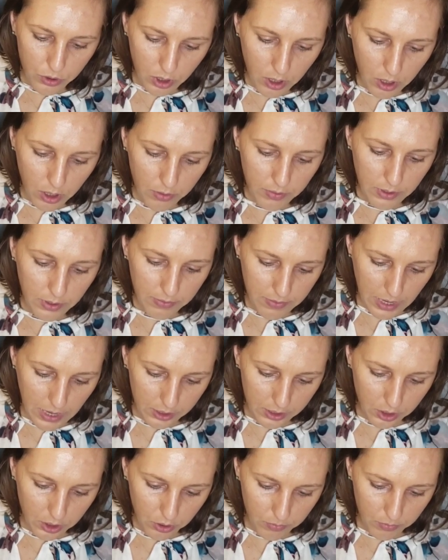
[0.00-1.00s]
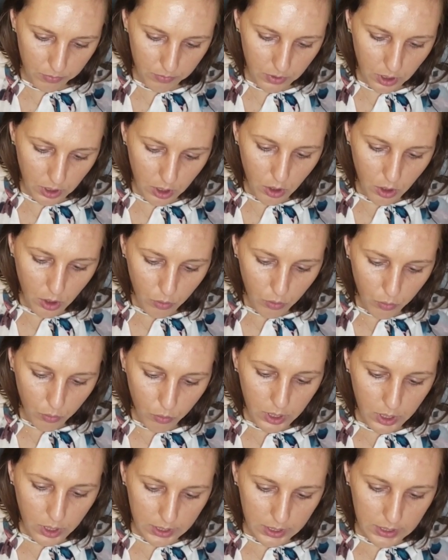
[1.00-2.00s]
of a vacuum.
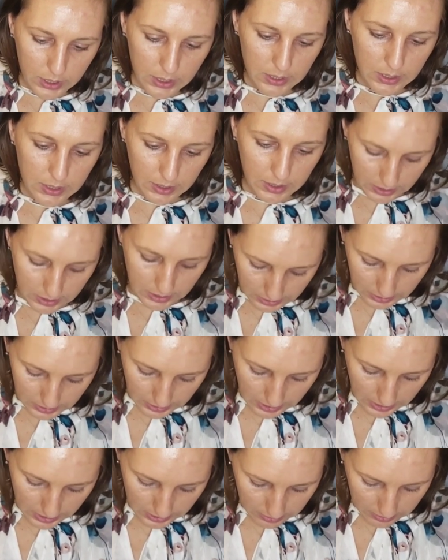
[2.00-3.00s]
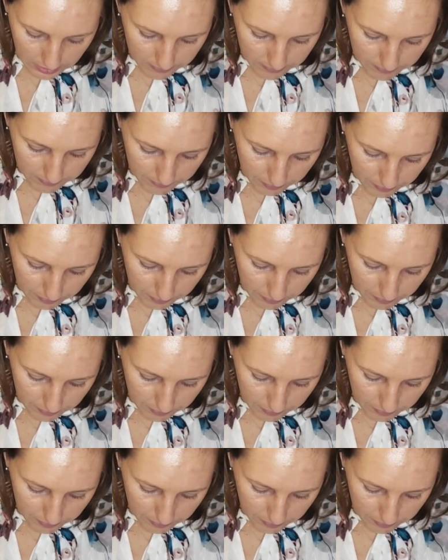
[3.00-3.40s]
What is indicated?